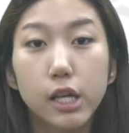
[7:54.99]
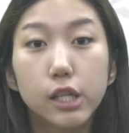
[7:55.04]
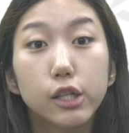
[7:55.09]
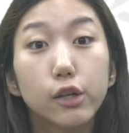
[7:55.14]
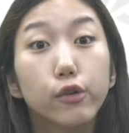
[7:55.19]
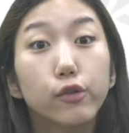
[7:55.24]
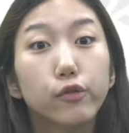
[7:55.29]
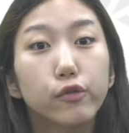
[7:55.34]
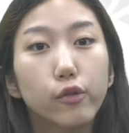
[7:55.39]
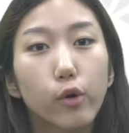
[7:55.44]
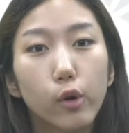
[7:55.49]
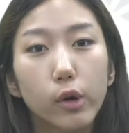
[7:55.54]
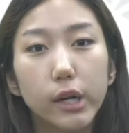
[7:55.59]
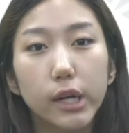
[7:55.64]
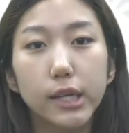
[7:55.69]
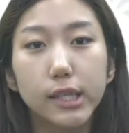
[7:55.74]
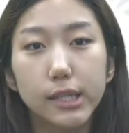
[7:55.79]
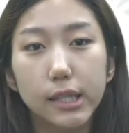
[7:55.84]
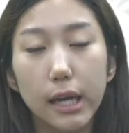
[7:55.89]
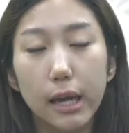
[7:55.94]
So for
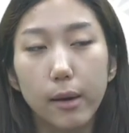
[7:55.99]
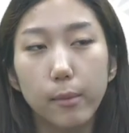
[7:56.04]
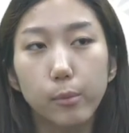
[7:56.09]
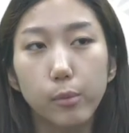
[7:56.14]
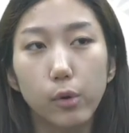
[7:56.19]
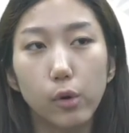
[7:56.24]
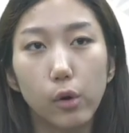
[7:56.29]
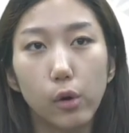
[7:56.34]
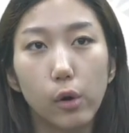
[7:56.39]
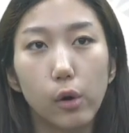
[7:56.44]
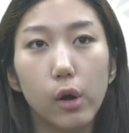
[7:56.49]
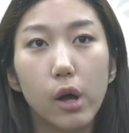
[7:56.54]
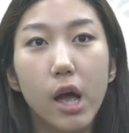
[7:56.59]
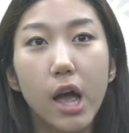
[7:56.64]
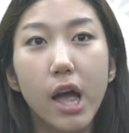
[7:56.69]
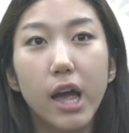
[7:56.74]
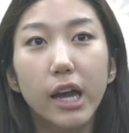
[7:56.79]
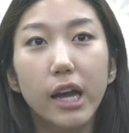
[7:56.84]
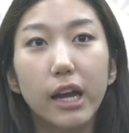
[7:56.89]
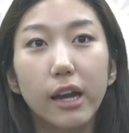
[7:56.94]
example,
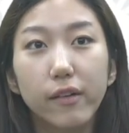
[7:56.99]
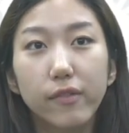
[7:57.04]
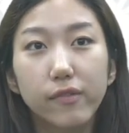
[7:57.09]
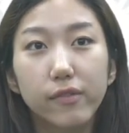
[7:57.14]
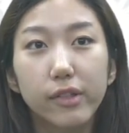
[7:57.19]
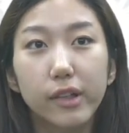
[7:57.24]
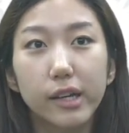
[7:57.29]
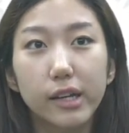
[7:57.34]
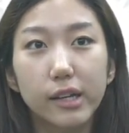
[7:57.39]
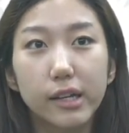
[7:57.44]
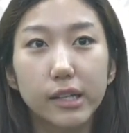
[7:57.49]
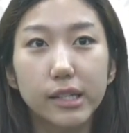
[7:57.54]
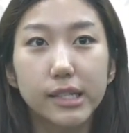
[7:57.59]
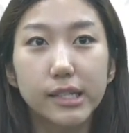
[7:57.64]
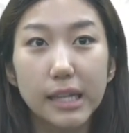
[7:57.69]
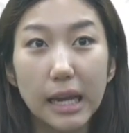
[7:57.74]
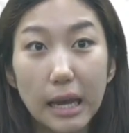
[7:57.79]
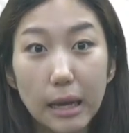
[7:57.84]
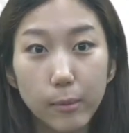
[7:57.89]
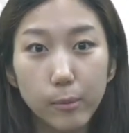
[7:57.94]
if the
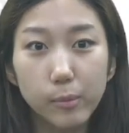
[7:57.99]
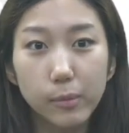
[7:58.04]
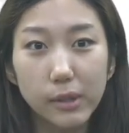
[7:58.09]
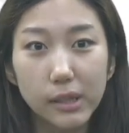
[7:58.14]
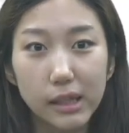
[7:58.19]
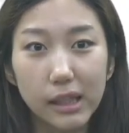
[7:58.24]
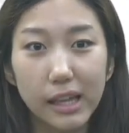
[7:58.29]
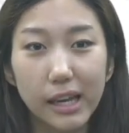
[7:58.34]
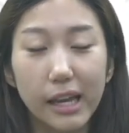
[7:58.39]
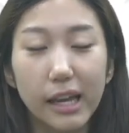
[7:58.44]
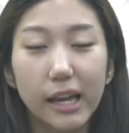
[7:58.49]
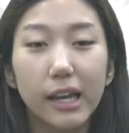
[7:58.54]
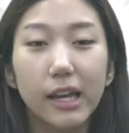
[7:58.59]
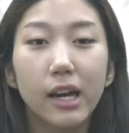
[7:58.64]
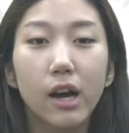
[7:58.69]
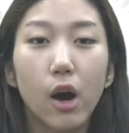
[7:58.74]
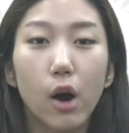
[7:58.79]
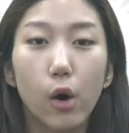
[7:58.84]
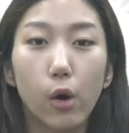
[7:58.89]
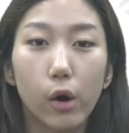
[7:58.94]
sampling
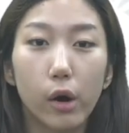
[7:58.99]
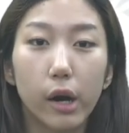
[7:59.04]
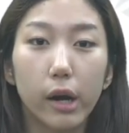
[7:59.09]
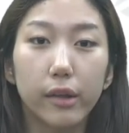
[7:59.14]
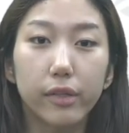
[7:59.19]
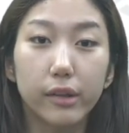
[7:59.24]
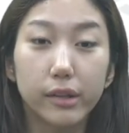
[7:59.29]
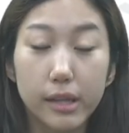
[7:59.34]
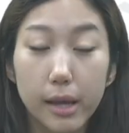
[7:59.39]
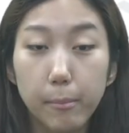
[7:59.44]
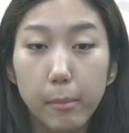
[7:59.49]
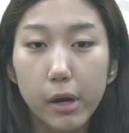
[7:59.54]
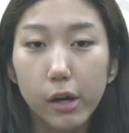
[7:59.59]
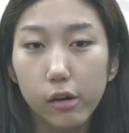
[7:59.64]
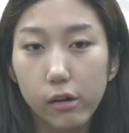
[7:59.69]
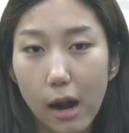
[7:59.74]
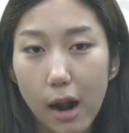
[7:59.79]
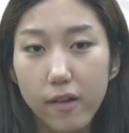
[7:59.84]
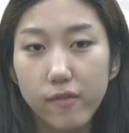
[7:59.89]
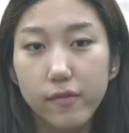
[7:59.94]
or the
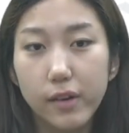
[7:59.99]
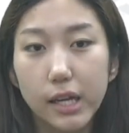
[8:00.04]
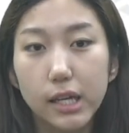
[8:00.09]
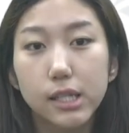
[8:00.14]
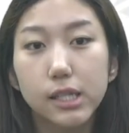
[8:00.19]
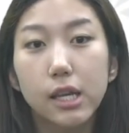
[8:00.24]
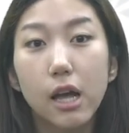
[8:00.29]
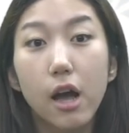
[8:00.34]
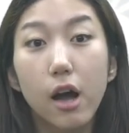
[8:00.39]
demographics